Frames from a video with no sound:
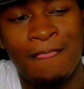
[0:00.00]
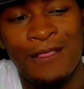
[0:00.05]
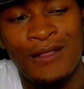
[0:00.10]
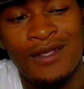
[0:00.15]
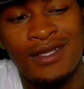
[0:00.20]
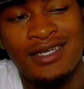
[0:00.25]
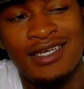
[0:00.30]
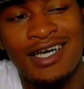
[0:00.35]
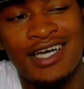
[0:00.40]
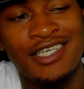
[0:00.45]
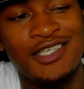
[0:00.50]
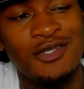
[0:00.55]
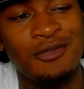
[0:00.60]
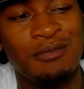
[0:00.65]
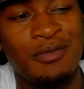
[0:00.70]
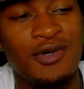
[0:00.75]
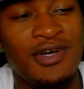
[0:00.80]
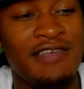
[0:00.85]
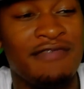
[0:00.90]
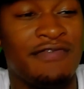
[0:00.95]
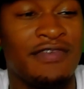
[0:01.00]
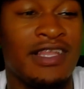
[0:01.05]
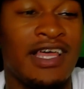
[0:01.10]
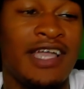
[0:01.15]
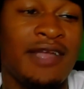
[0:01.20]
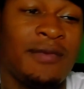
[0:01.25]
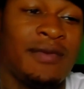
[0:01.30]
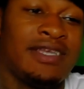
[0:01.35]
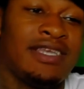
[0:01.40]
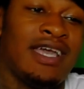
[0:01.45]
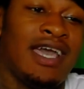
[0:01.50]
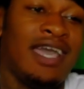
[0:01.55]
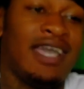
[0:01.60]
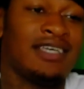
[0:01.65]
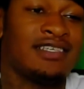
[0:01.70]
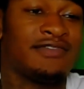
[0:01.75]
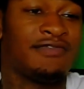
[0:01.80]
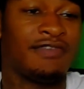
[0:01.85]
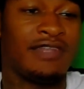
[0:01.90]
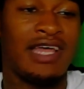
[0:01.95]
Now your boy Flight
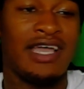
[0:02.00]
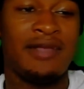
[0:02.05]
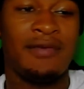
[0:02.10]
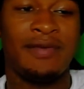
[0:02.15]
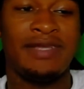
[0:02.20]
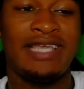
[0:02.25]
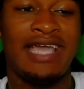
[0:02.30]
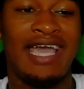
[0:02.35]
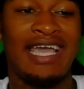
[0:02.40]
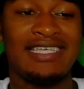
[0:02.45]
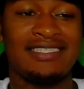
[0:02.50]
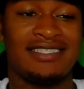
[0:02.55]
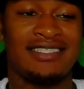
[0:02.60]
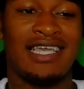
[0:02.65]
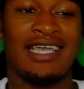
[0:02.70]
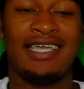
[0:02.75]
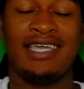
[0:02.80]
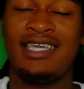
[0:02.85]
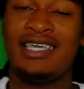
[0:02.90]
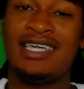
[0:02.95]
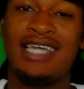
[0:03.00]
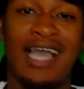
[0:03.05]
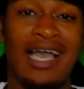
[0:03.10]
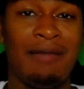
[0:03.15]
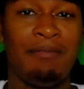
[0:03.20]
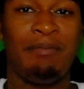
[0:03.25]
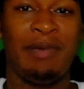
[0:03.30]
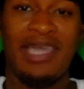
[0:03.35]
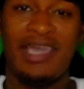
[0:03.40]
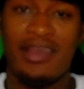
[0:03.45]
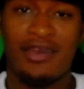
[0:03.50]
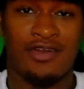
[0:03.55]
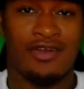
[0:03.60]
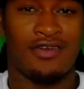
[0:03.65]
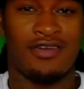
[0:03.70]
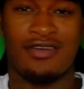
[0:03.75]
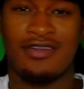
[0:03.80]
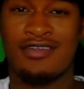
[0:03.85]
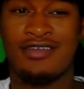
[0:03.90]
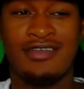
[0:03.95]
Reacts. Flight Reacts say he got
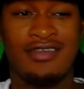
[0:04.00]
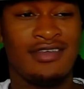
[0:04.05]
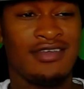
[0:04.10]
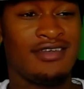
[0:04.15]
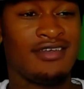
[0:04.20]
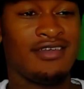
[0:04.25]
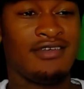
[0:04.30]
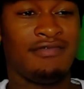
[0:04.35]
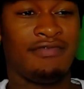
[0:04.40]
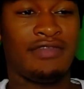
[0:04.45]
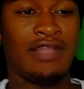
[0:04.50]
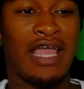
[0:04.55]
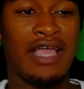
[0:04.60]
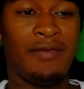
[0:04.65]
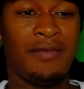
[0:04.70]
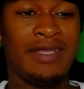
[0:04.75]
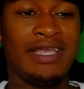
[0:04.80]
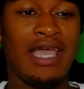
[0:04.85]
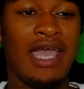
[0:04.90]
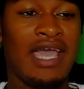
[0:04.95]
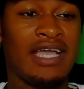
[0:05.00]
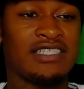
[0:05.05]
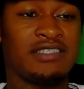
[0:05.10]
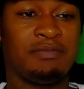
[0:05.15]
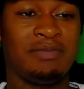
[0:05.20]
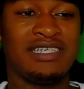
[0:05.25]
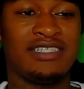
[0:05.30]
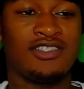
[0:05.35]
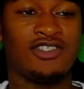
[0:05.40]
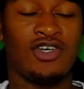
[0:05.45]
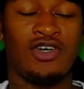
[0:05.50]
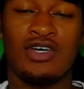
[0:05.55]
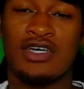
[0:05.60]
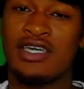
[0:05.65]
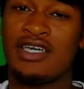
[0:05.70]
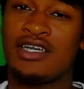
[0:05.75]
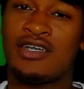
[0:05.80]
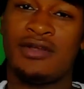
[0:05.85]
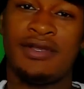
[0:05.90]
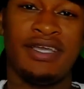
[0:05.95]
better. Flight Reacts been
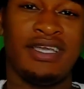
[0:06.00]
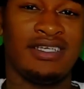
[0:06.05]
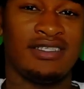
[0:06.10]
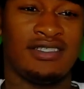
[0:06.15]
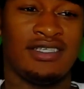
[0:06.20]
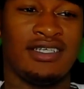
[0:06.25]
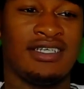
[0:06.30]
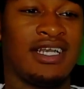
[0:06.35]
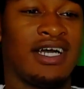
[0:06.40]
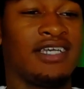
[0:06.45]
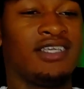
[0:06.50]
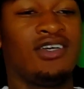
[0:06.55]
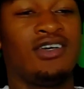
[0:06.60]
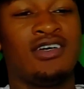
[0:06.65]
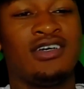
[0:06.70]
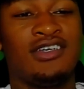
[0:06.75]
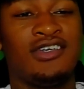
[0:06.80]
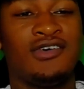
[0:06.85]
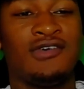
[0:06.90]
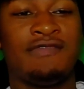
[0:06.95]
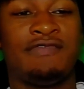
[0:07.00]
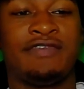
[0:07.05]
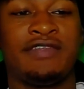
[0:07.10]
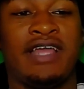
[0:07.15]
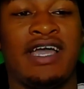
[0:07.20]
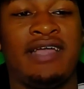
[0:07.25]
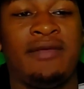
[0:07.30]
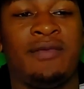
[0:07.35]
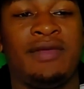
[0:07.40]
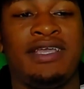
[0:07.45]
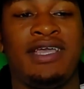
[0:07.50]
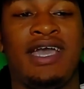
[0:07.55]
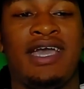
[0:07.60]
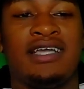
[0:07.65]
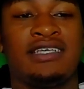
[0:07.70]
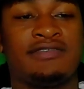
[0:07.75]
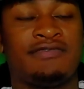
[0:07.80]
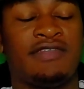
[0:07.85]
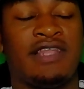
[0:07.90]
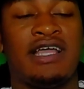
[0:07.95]
talking crazy. Now y'all know Flight
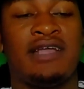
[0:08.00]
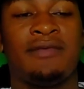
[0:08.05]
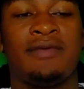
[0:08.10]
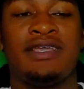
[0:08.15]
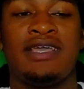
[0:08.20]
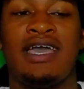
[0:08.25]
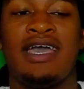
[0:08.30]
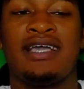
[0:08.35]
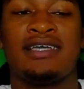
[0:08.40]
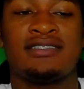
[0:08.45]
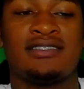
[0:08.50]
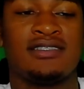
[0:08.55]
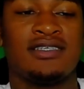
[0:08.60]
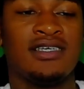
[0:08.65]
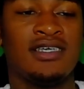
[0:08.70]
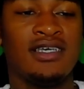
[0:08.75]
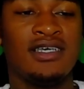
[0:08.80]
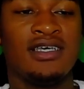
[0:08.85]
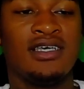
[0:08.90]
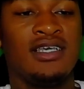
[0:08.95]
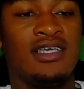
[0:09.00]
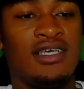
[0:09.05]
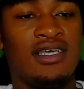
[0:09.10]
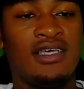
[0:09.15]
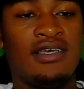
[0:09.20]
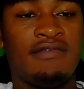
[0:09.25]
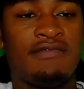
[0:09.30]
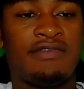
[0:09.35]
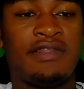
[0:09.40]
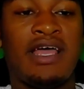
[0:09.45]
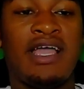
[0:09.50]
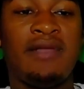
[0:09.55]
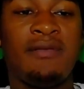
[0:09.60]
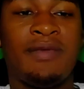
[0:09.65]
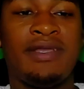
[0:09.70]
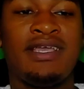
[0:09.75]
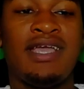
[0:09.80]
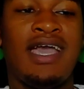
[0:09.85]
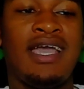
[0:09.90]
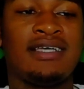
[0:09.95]
Reacts. Flight Reacts Flight
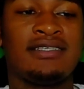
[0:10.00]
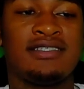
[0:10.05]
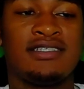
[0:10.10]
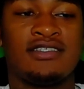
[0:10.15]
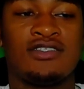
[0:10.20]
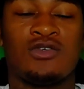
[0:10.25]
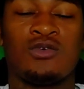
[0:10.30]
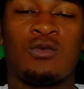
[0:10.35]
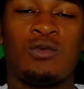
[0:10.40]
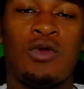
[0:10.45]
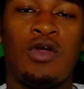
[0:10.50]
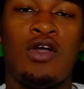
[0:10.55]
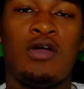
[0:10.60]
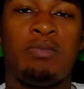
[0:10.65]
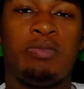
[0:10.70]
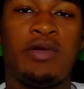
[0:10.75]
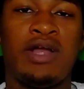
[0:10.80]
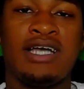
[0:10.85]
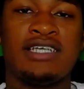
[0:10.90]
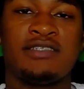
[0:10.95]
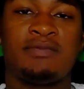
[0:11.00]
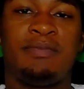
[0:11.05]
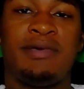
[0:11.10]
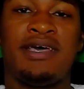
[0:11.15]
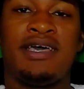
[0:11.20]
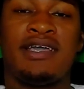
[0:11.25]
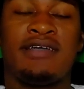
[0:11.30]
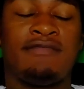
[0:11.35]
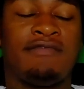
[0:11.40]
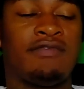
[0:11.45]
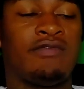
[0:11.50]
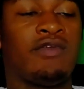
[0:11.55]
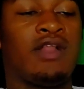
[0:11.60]
Reacts is a raw prospect.